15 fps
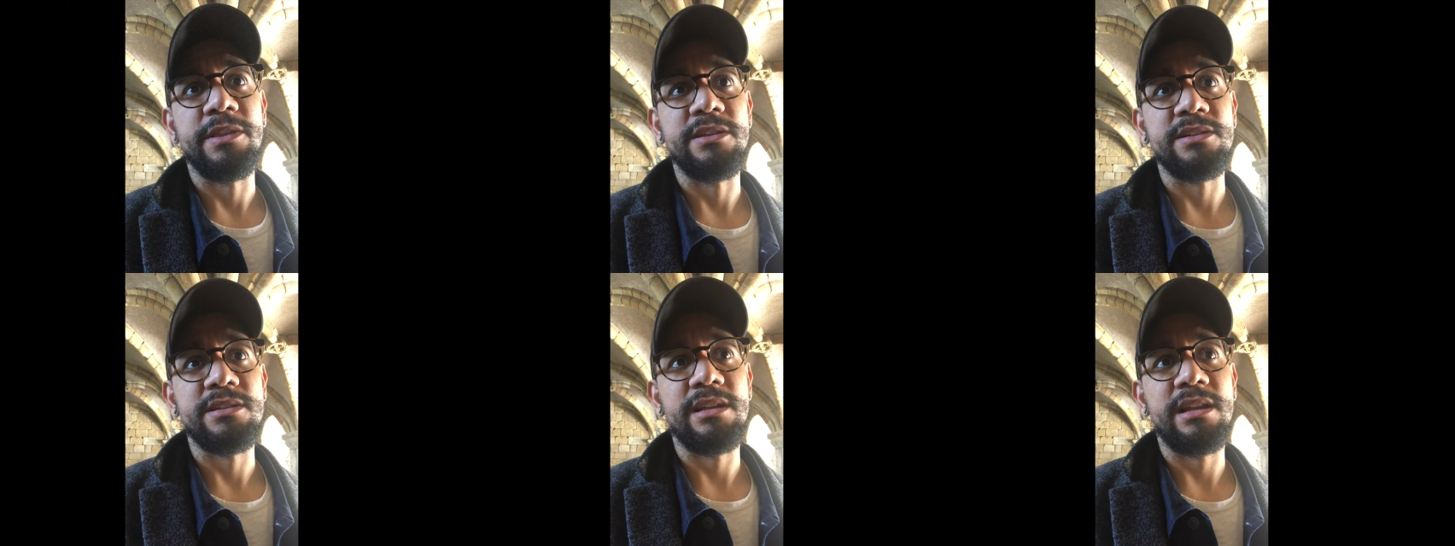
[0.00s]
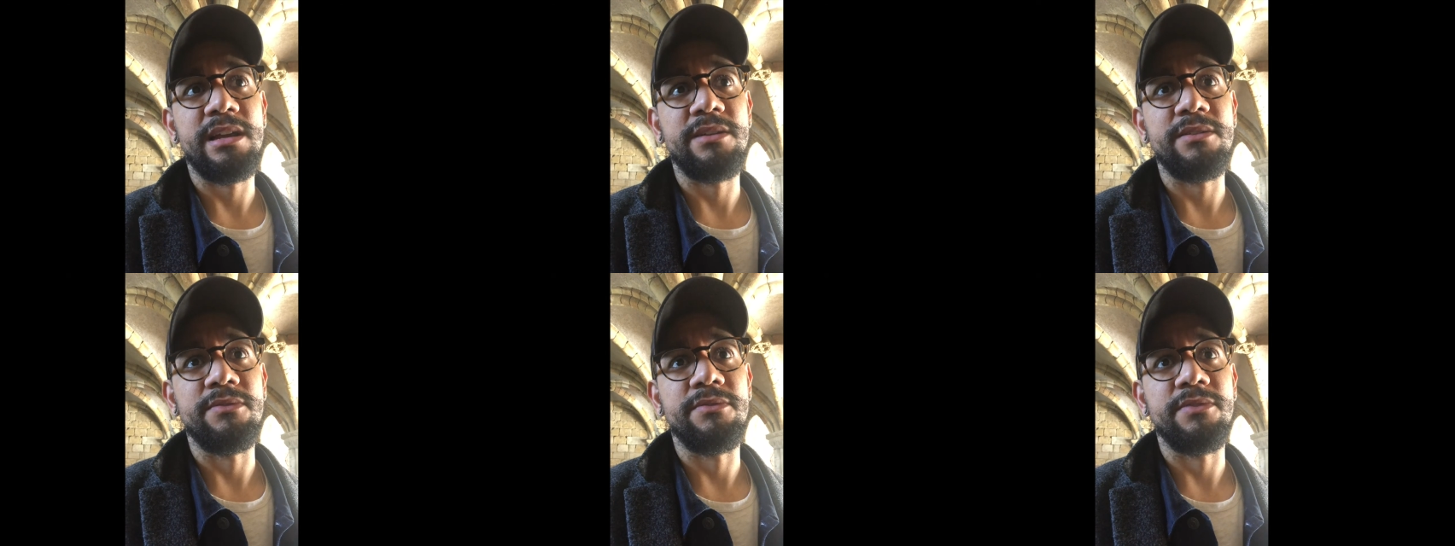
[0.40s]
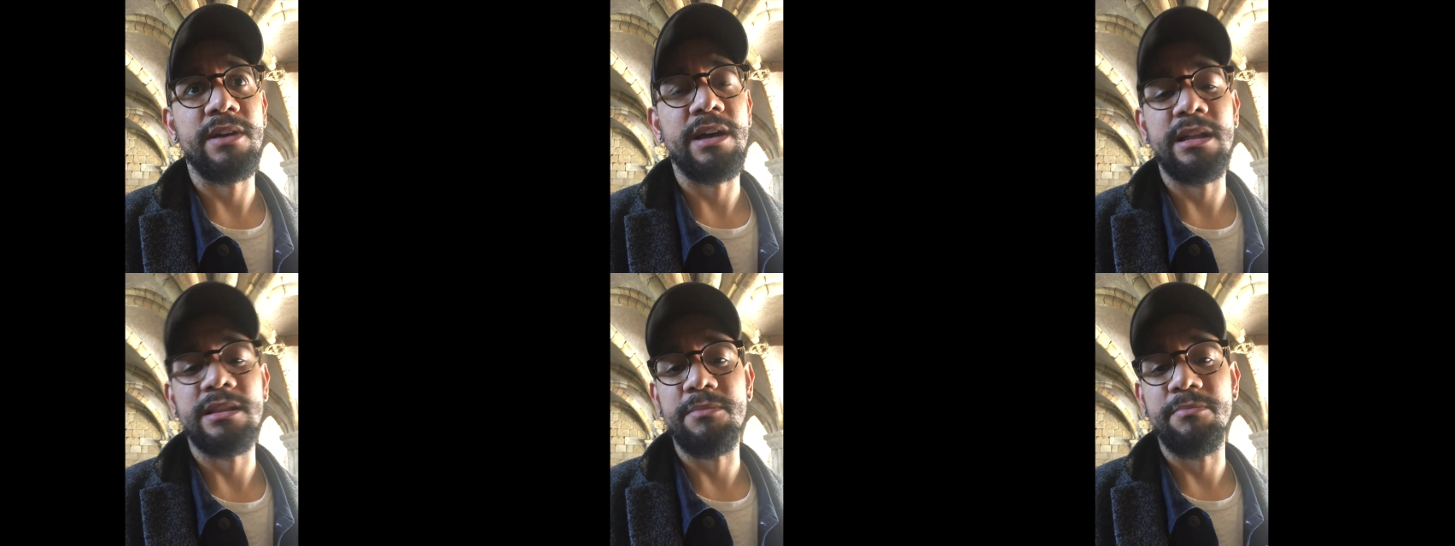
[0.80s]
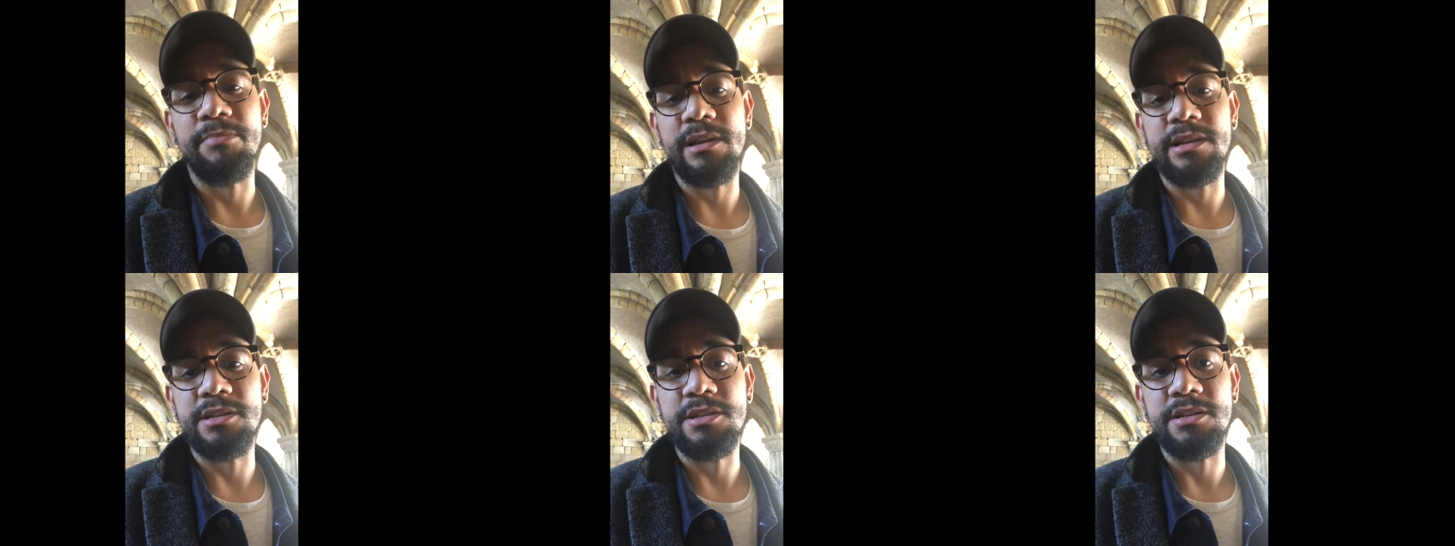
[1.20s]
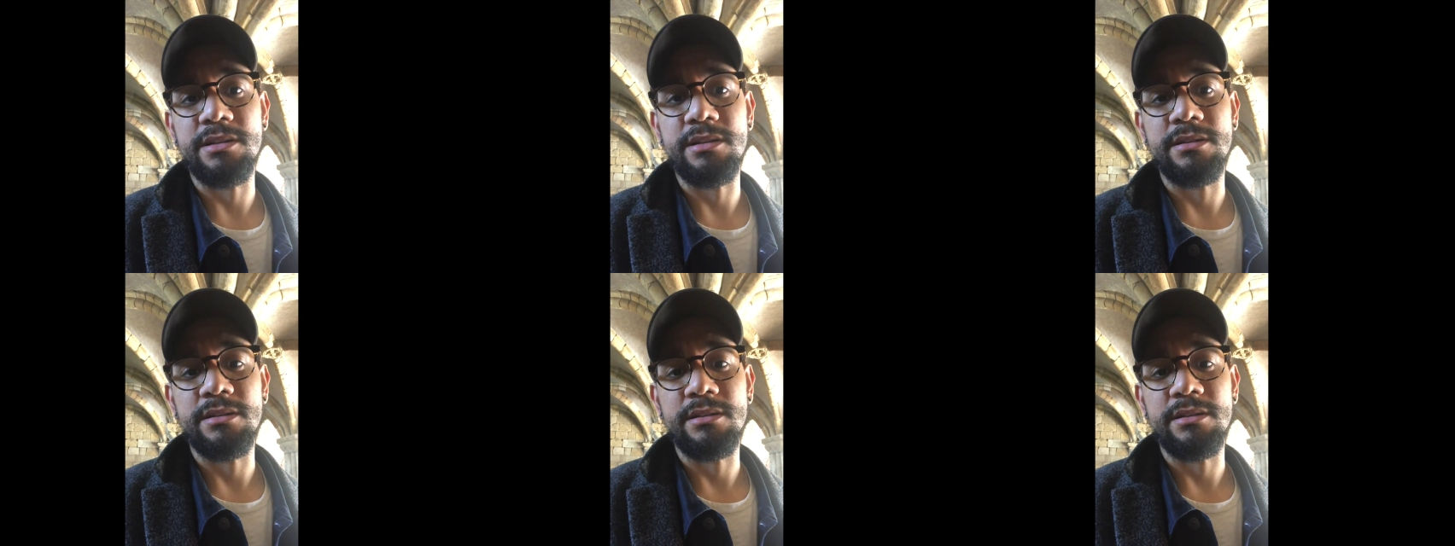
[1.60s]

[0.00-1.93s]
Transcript: there's a lot of contemplation